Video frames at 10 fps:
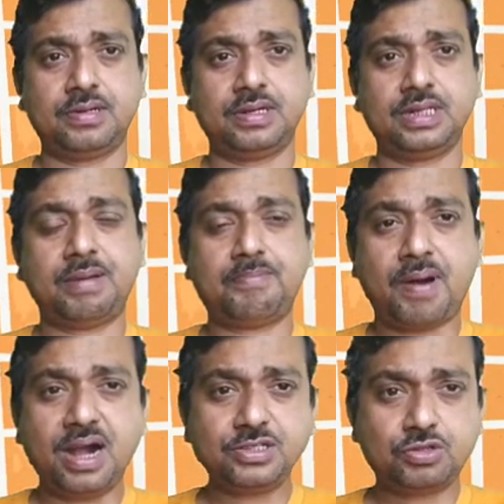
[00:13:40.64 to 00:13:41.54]
the
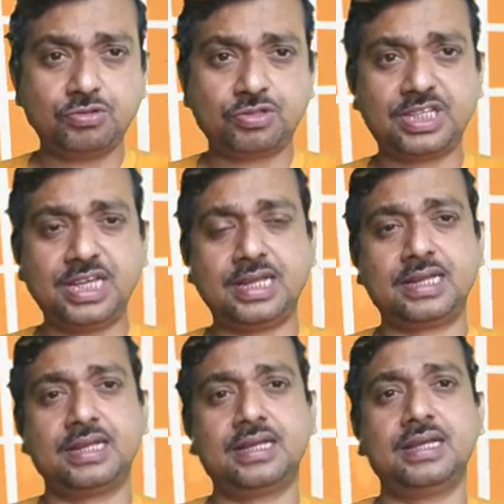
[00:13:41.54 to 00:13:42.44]
birds do sing,
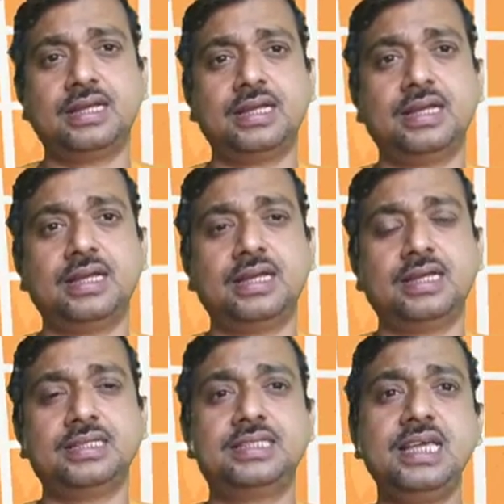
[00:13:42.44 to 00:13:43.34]

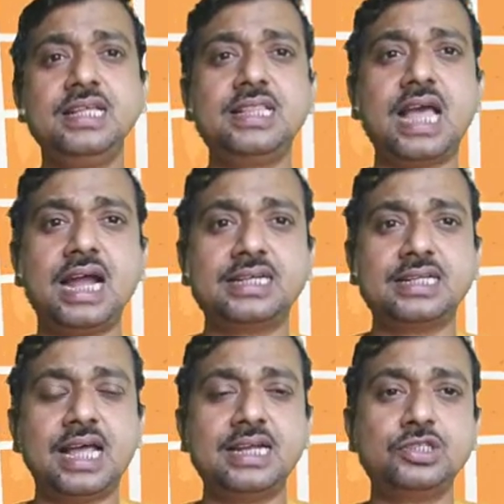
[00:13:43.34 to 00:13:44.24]
seeing
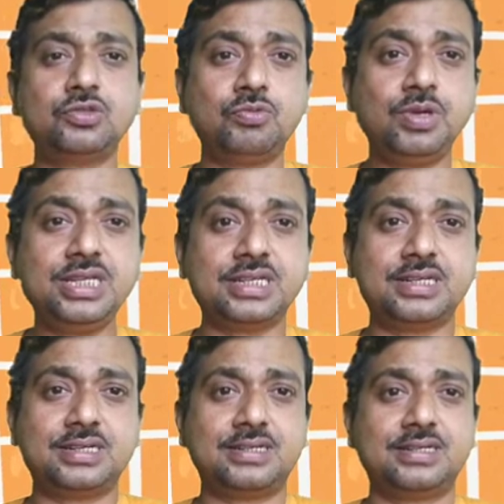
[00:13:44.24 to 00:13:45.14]
that there is
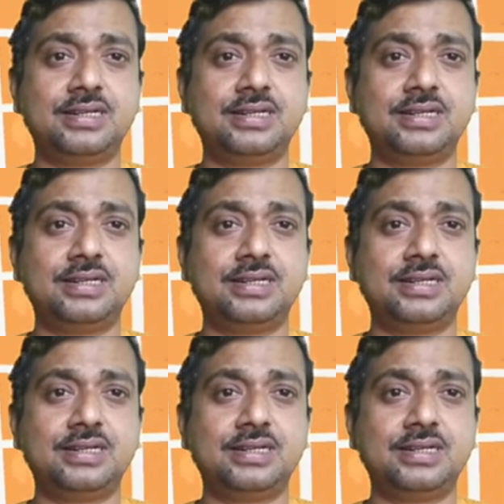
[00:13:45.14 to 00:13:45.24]
winter